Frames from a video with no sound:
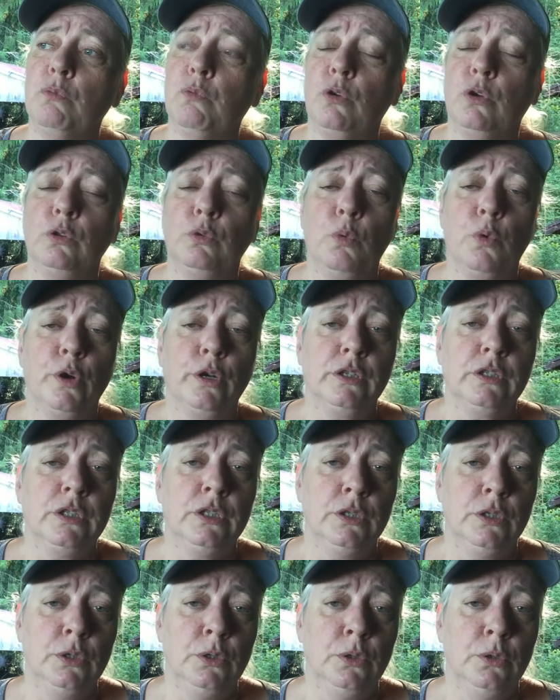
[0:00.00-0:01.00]
World War
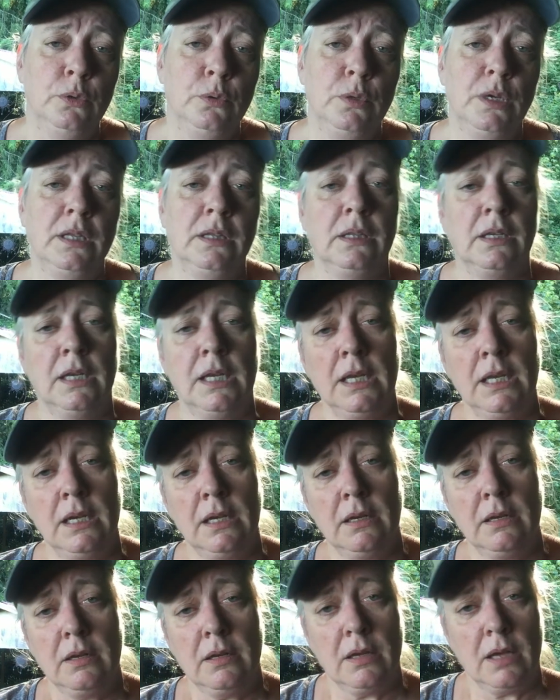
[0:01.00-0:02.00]
II and
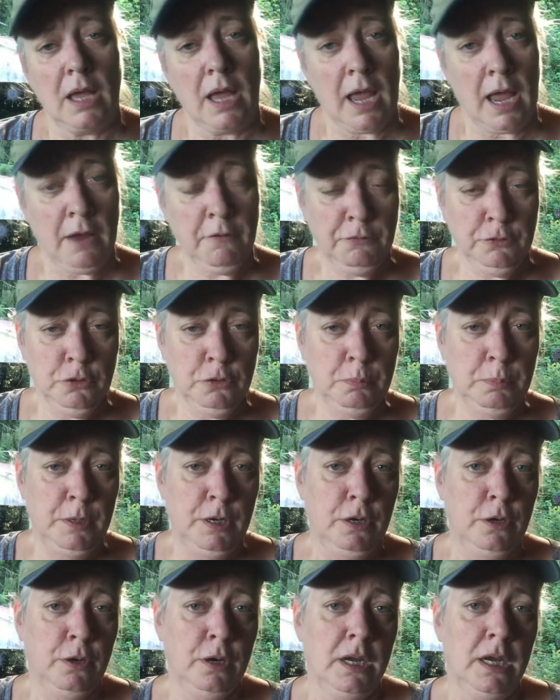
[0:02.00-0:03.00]
the after
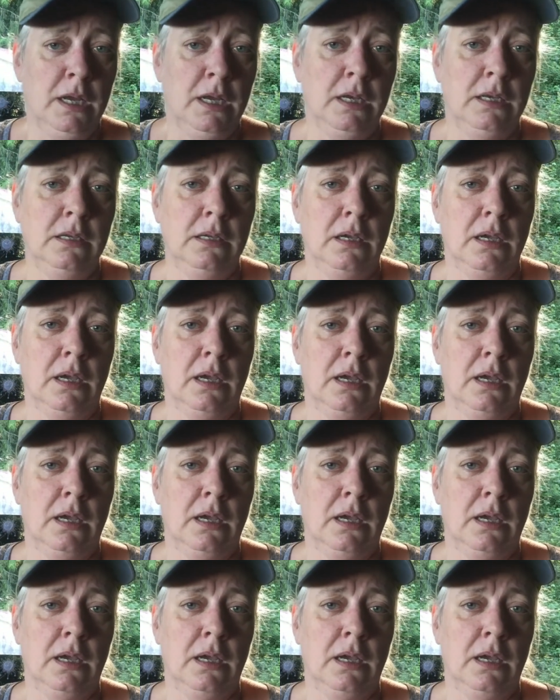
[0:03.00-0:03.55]
period,